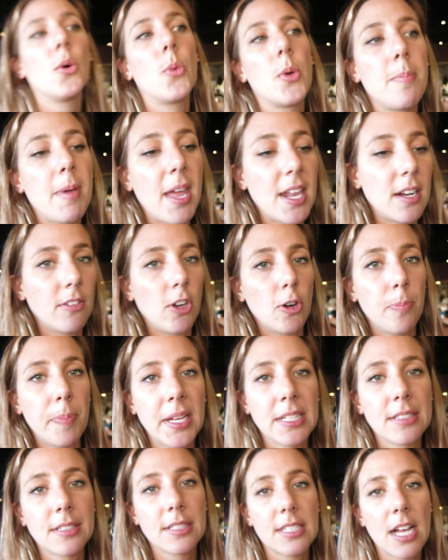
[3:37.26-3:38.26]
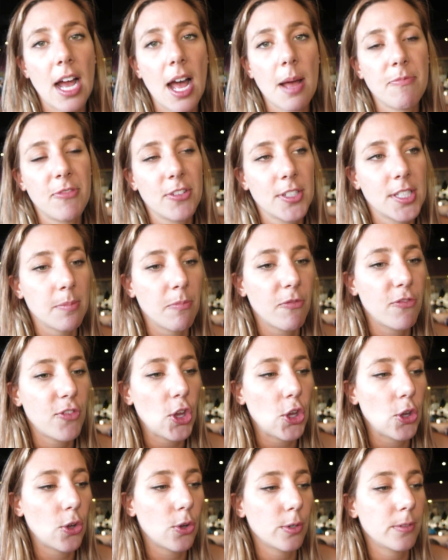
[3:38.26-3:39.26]
We made a little pit stop for some
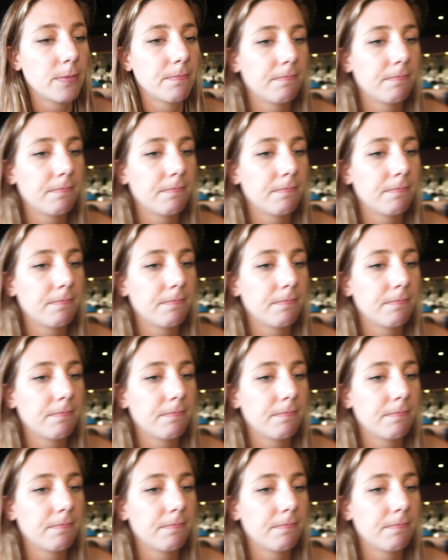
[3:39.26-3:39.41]
food.